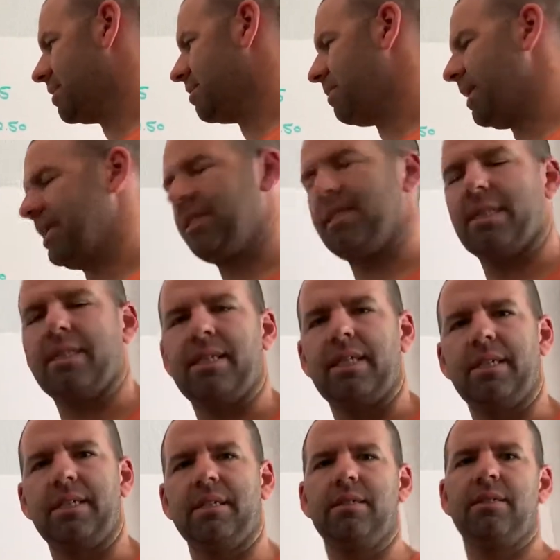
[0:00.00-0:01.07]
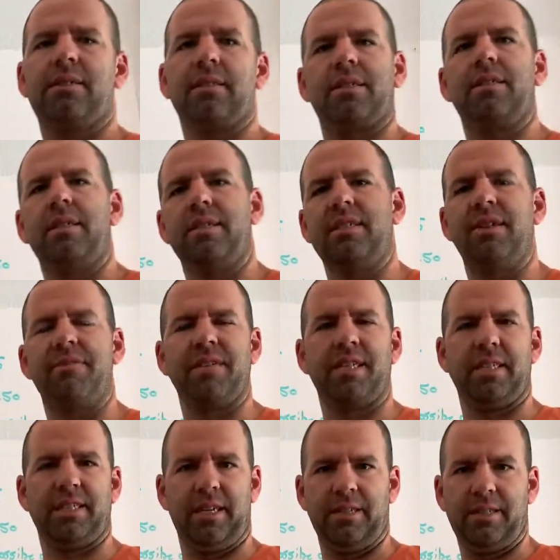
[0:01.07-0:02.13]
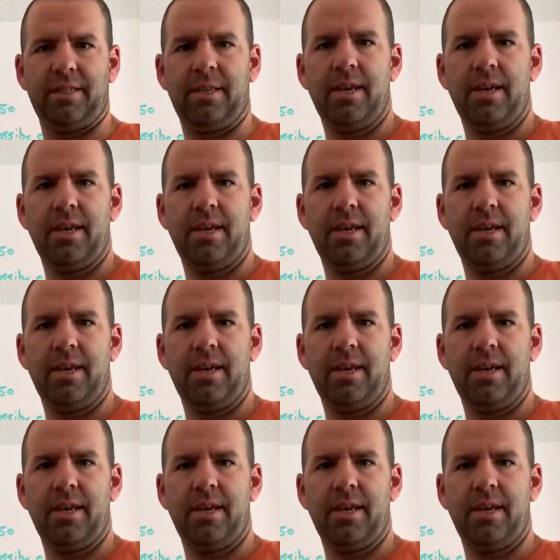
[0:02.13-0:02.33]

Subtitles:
about 17 cents,